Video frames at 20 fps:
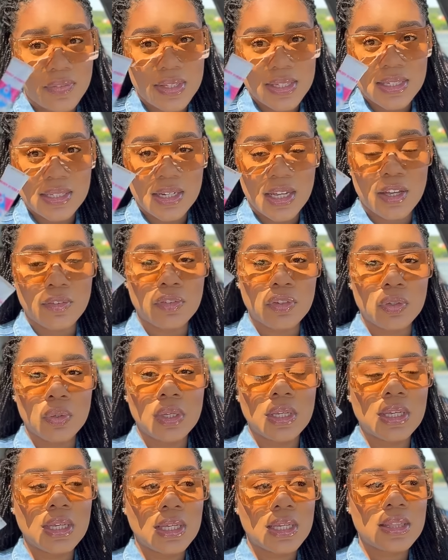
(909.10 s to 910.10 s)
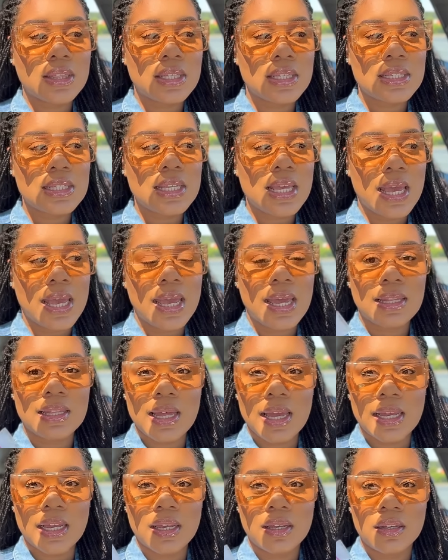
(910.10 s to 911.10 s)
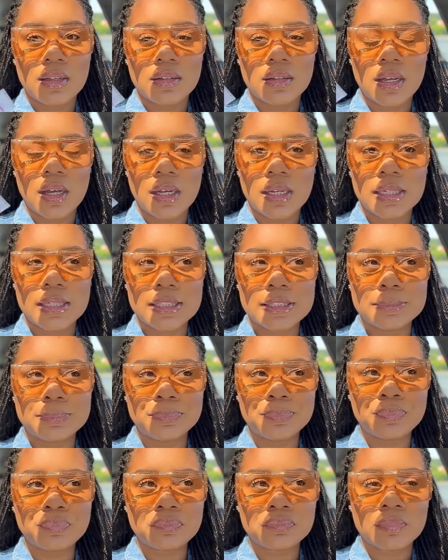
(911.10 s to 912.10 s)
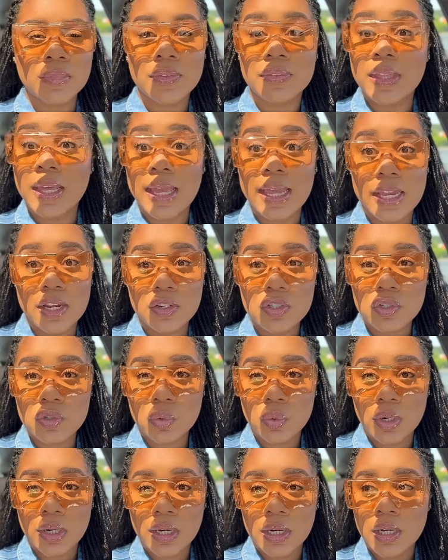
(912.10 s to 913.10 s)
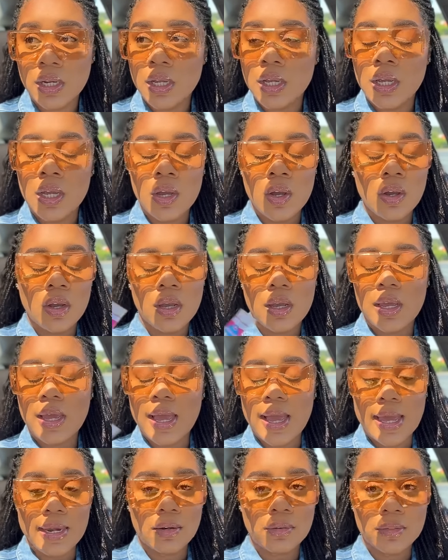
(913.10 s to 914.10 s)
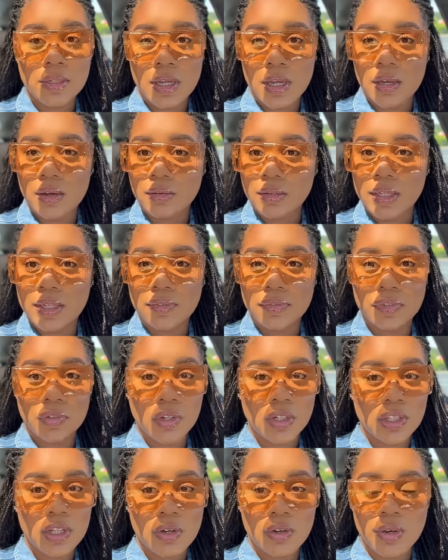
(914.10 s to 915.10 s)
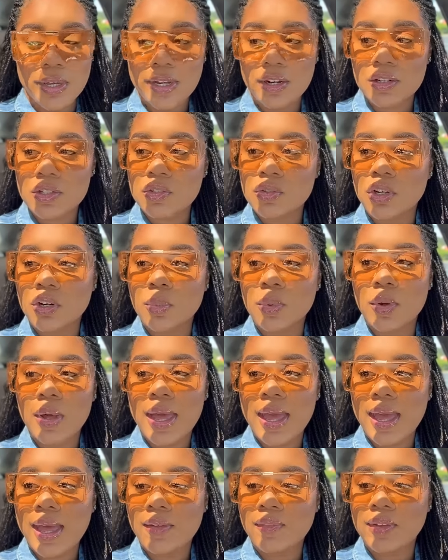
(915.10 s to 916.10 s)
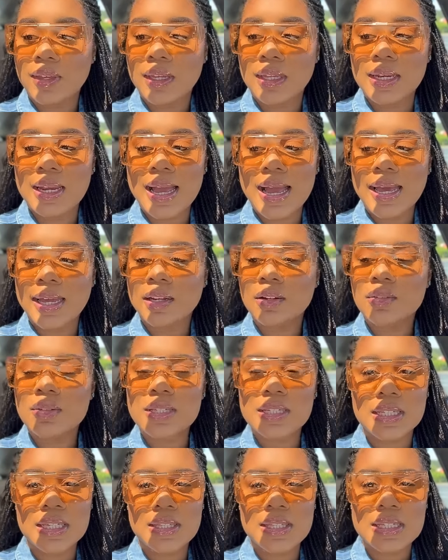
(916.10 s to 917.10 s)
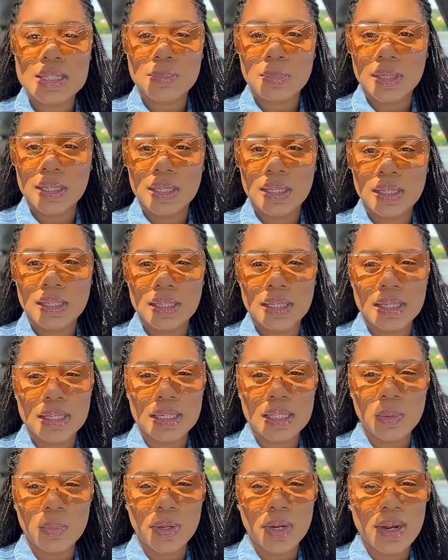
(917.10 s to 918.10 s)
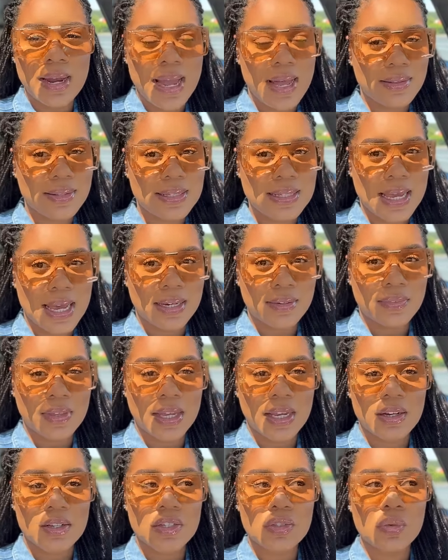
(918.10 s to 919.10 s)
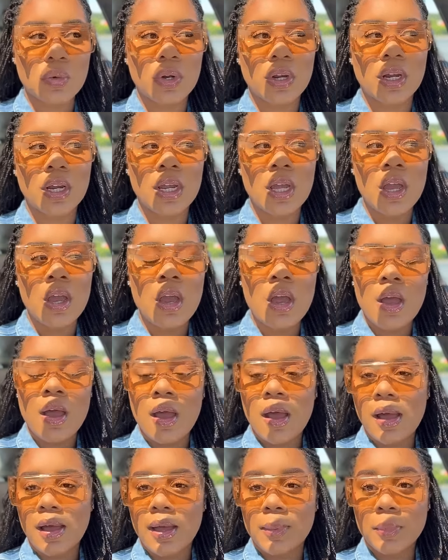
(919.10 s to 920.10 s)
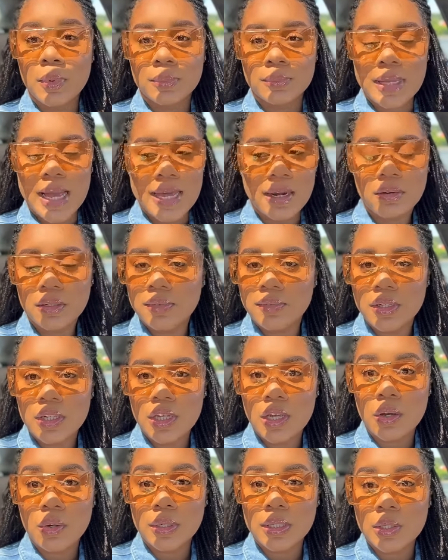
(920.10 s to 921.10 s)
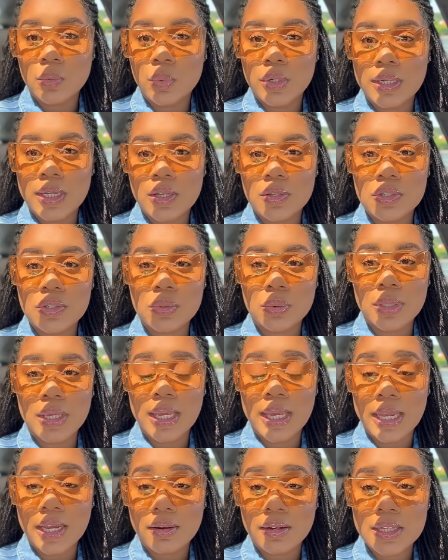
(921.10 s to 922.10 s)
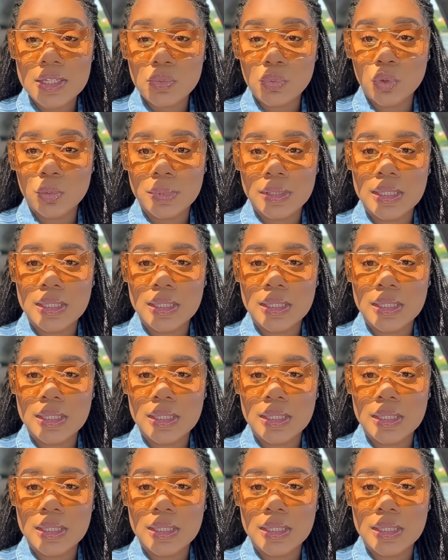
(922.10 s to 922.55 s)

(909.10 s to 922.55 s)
this stuff. You can get this at like um, the hair store. I don't know if your local hair store will have it. I don't see this being anywhere outside of the hair store. Um, I don't even know anyone else who carries Ruby